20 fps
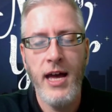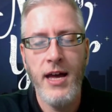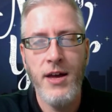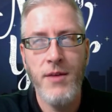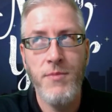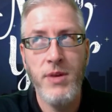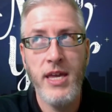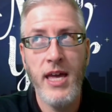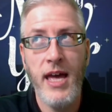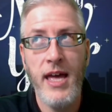
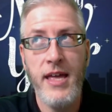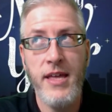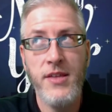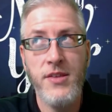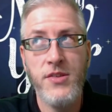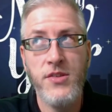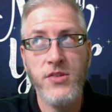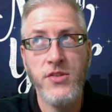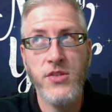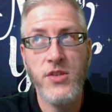
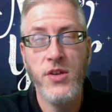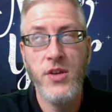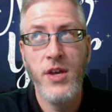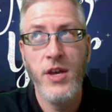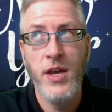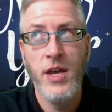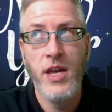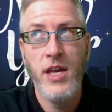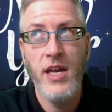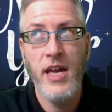Because,
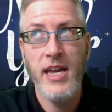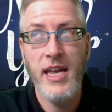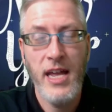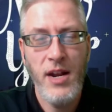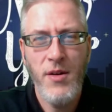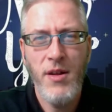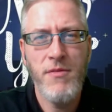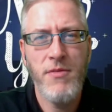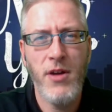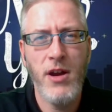like, I
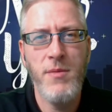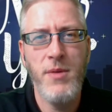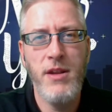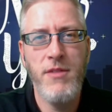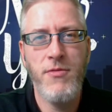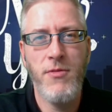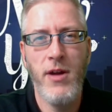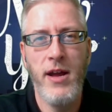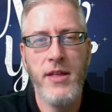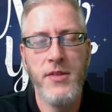don't have very many
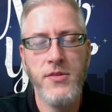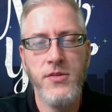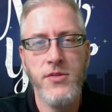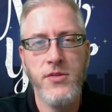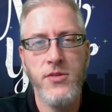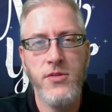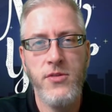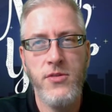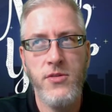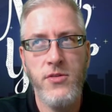
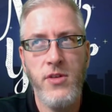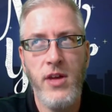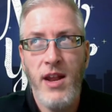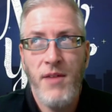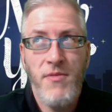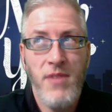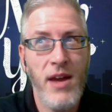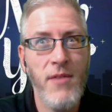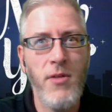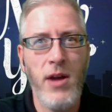friends, and
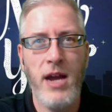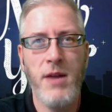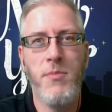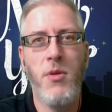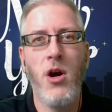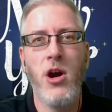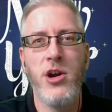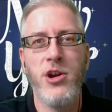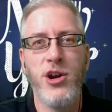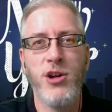I've never had a
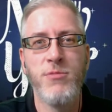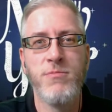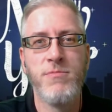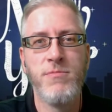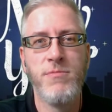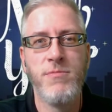partner.